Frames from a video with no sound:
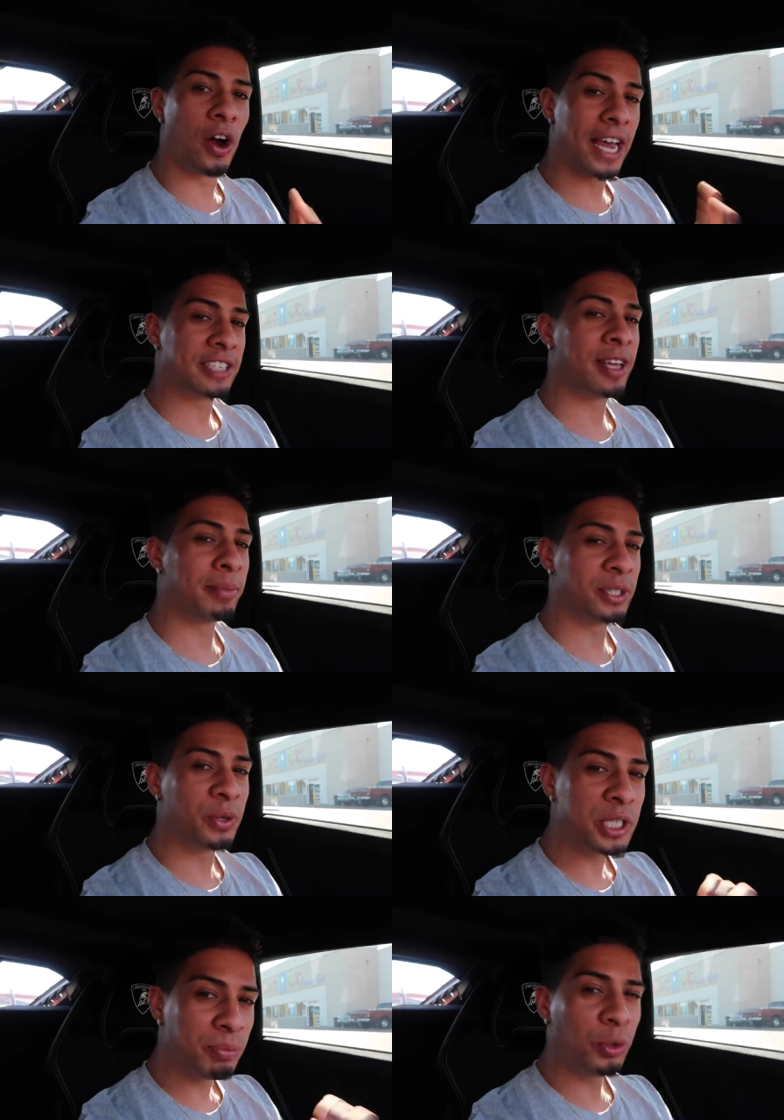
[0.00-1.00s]
right, family, so
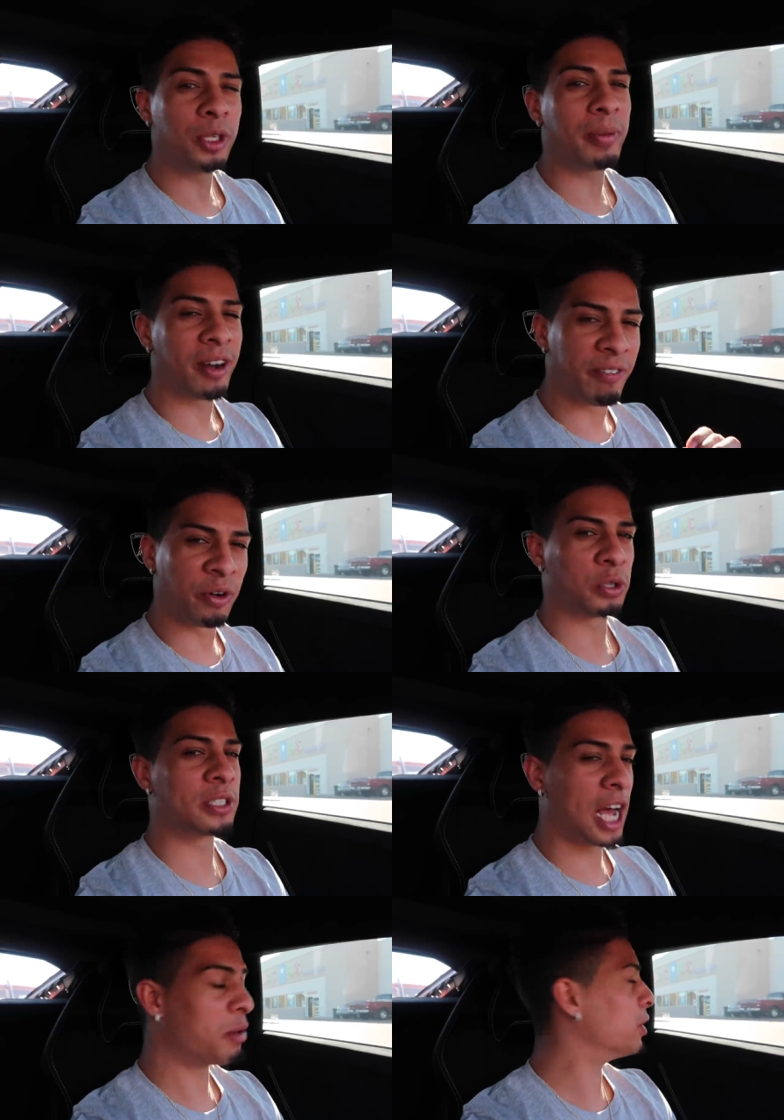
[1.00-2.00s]
we just pulled up at our first
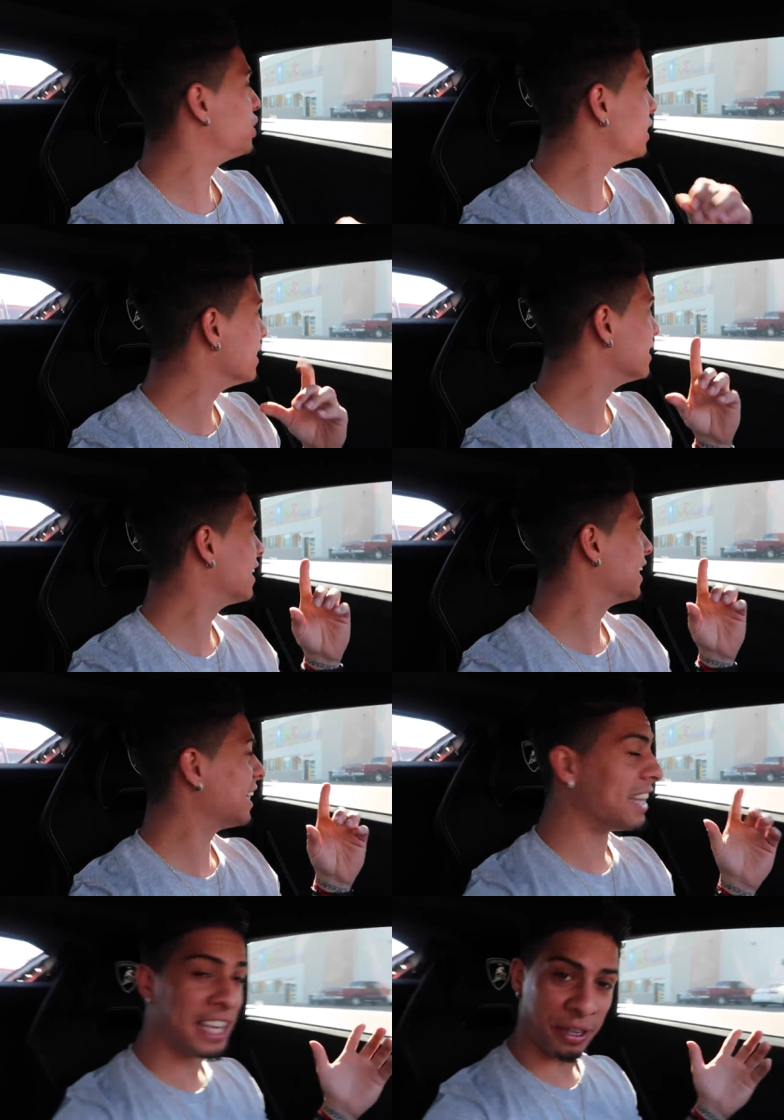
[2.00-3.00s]
stop, which is
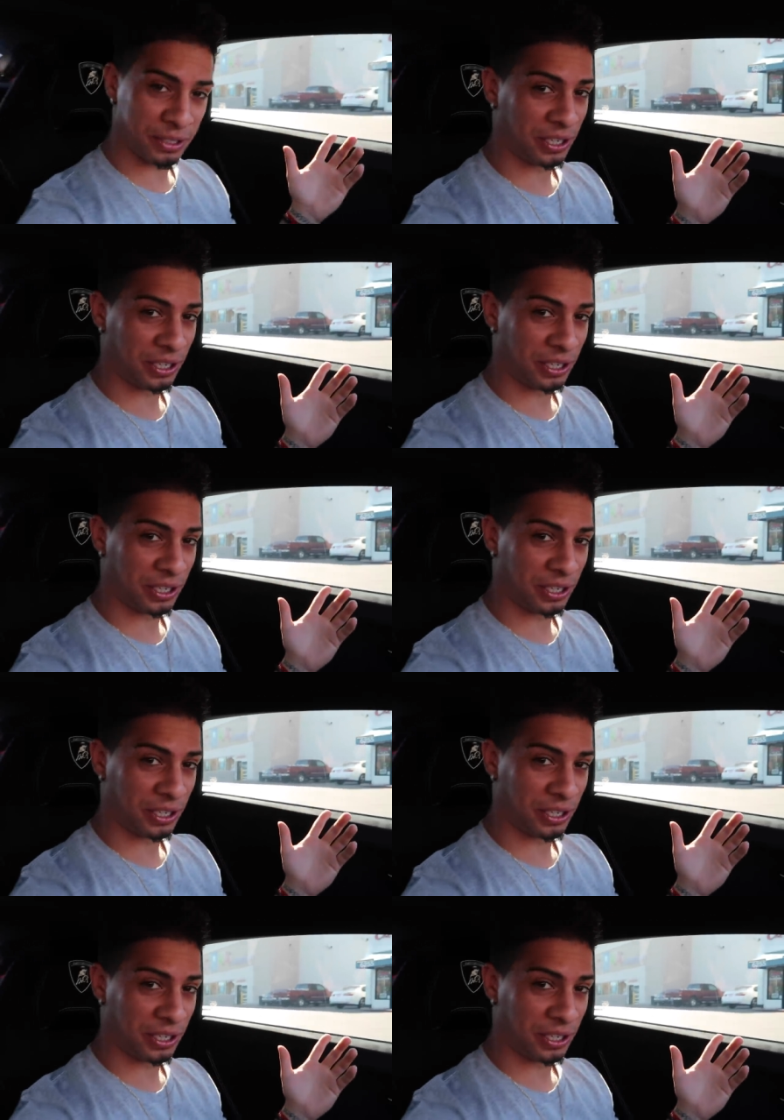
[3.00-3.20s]
the nail